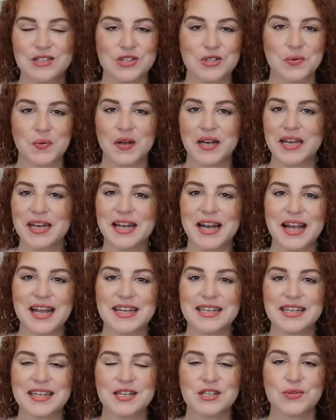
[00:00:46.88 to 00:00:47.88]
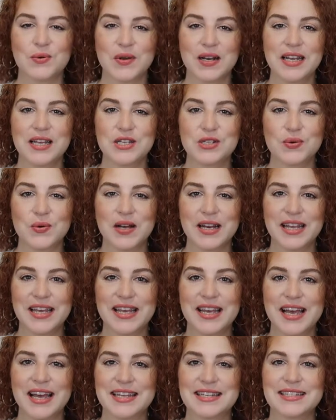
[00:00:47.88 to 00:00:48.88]

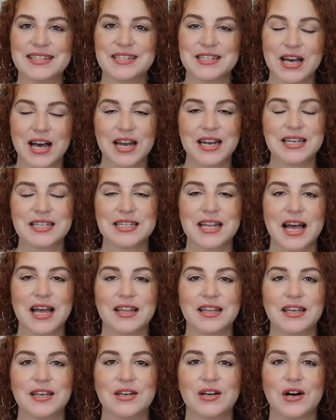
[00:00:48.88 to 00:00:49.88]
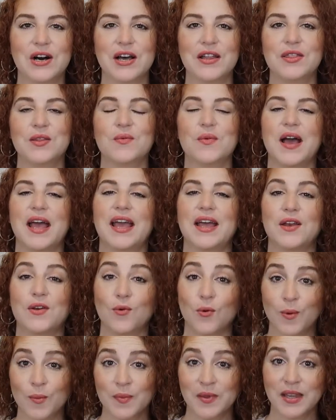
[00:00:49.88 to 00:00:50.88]
2020 has not exactly gone the way it
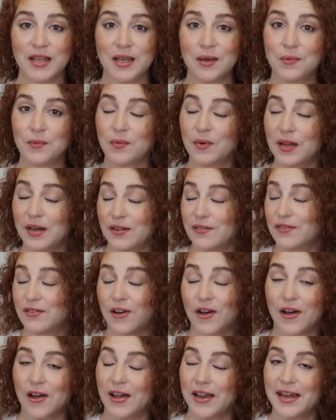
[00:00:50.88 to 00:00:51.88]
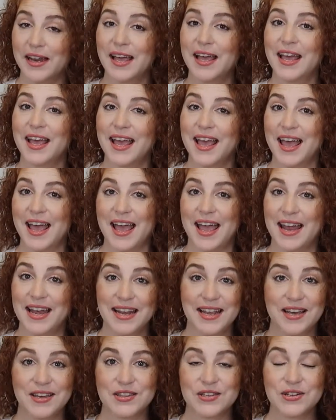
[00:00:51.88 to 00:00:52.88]
normally would have gone
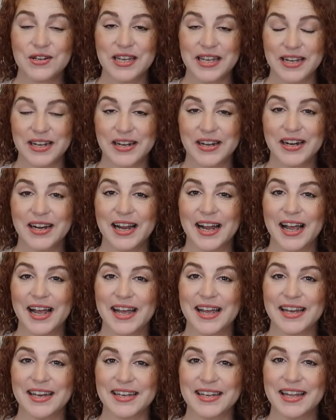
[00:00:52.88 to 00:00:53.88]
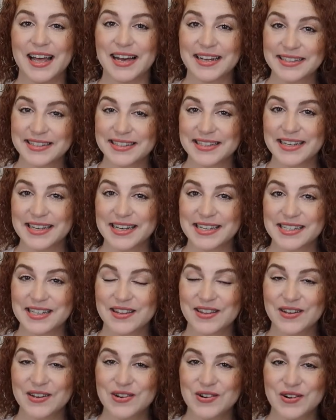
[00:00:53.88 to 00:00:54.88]
any other year, and that's because of
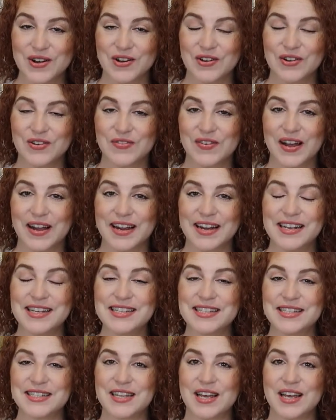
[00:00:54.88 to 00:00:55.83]
the coronavirus.